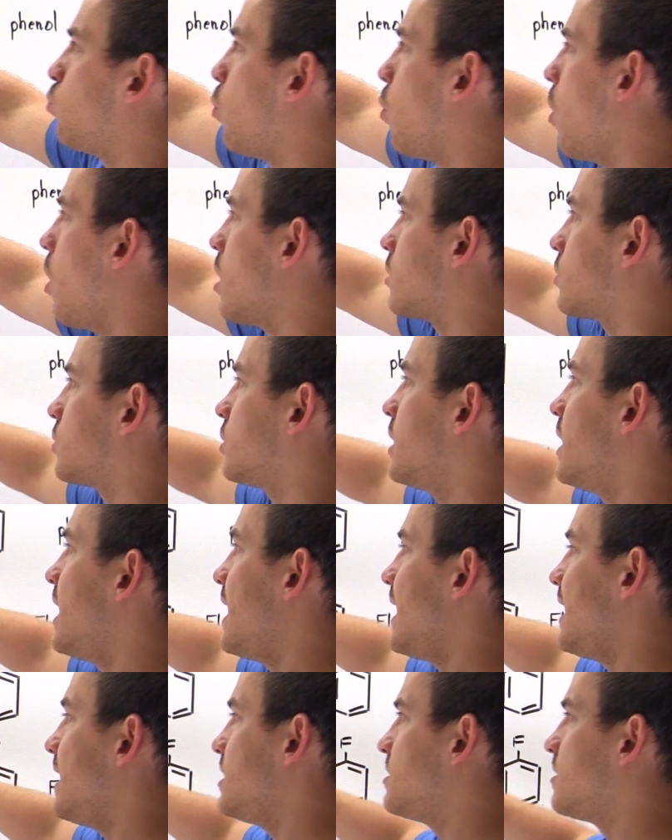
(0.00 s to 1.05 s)
water
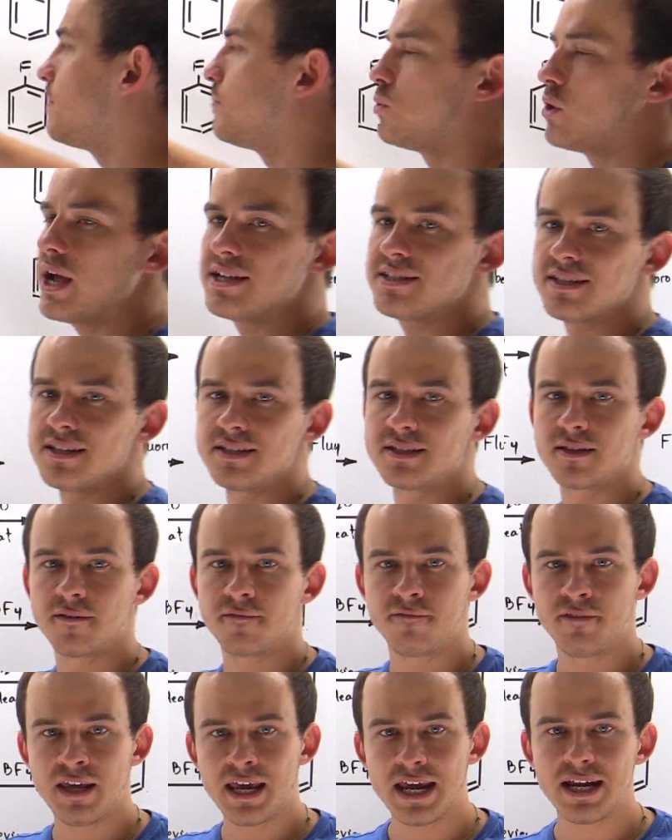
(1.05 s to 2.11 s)
in the presence
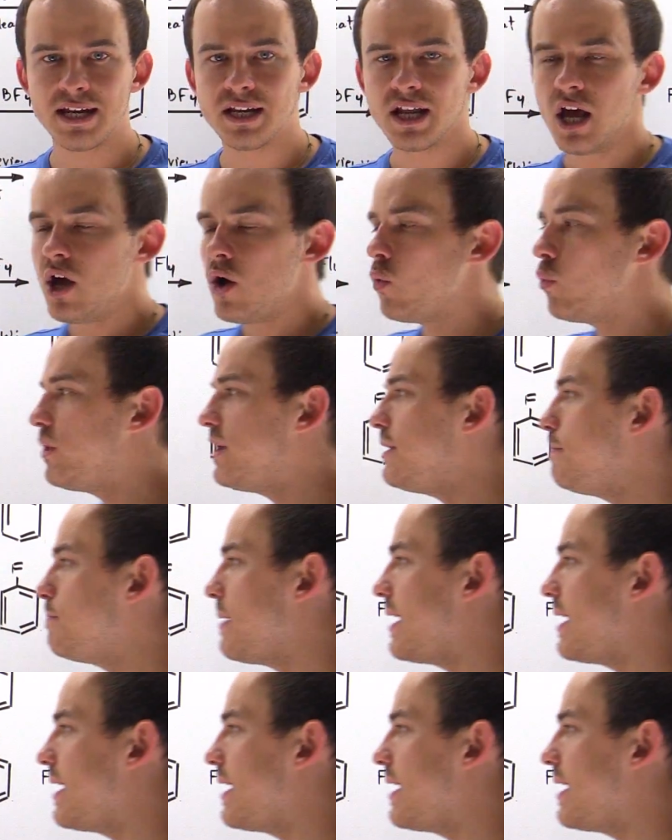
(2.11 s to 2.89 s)
of heat, we